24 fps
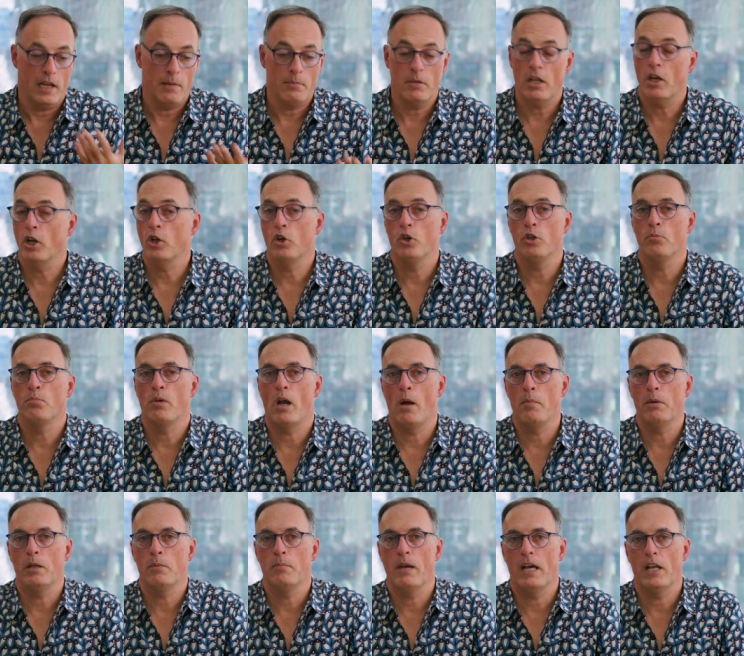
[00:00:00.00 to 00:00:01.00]
And I'm not a good
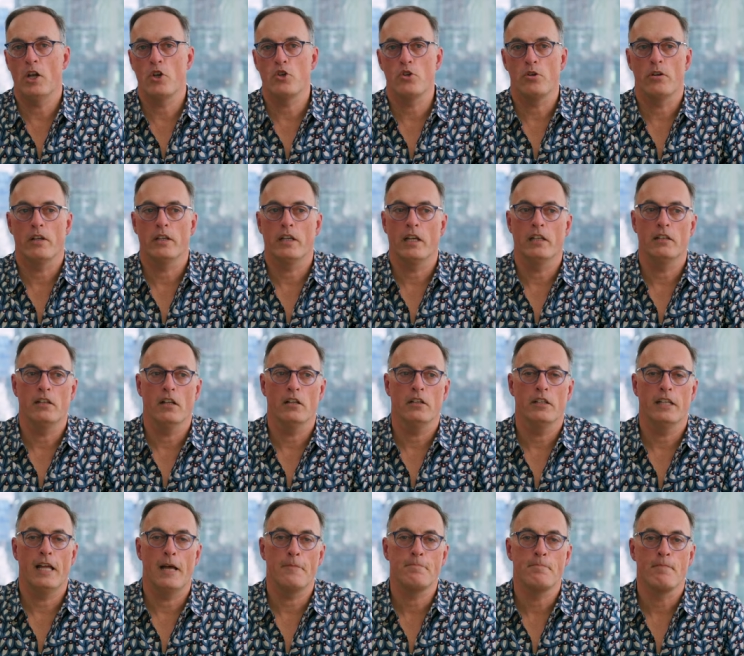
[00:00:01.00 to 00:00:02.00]
property manager, I can tell
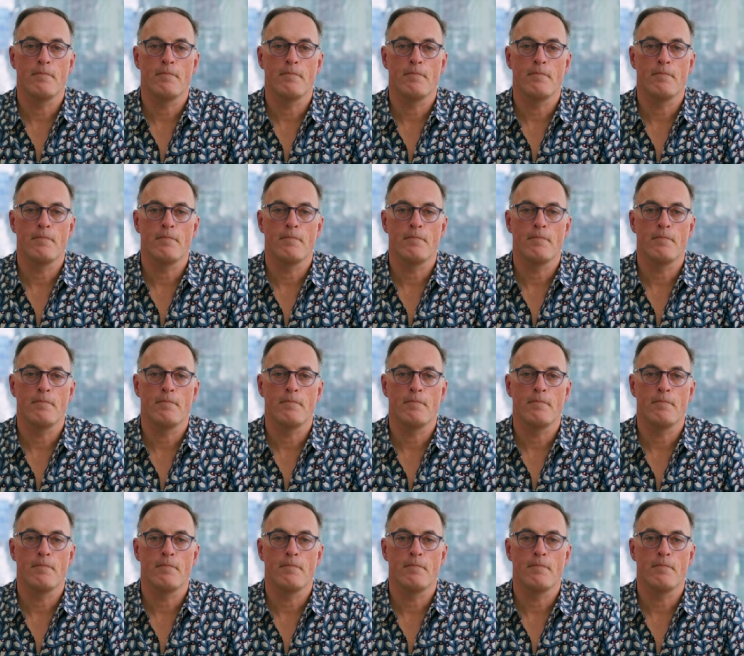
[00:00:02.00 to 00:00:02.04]
you that.